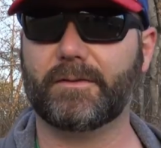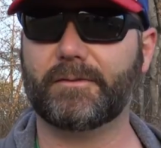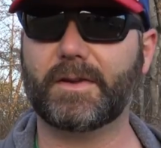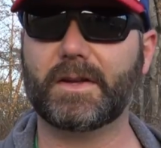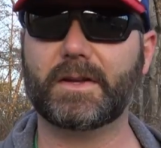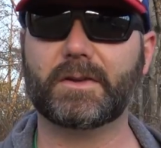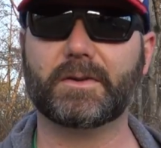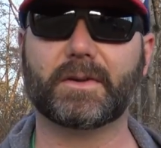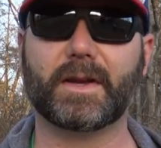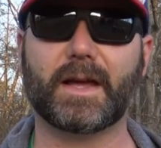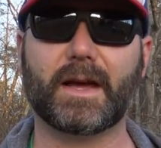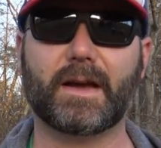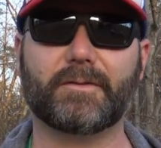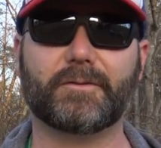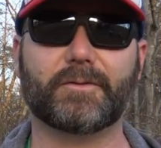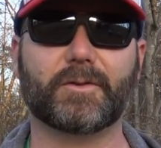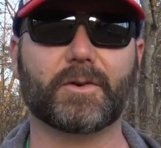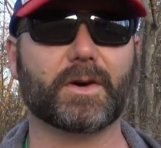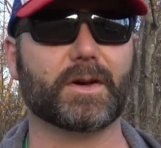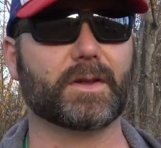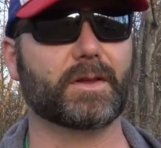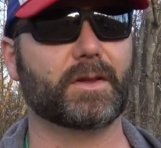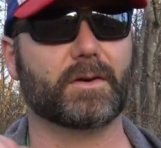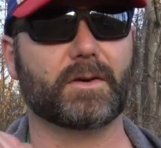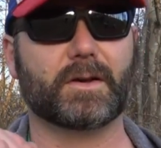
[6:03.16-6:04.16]
a field out
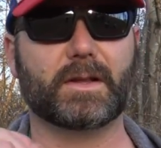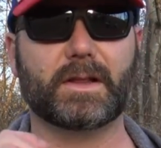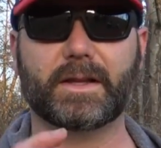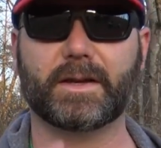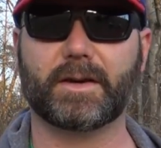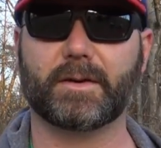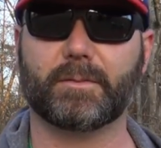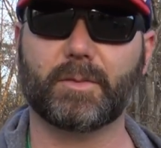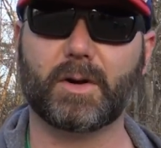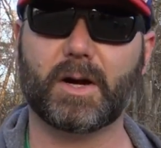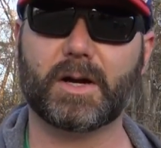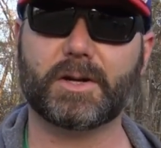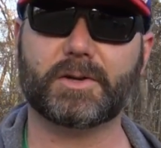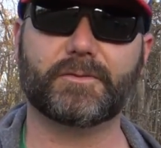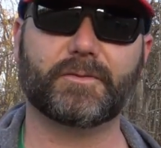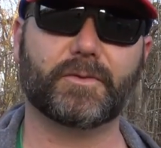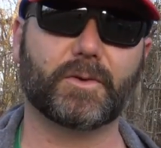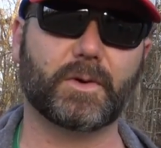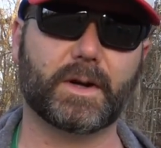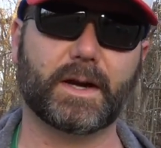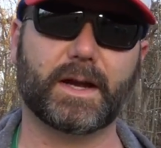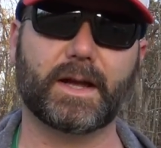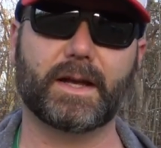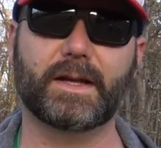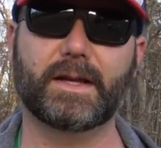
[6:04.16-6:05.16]
for you. They'll clear brush
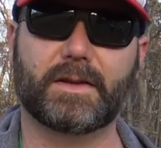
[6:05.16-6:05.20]
for you.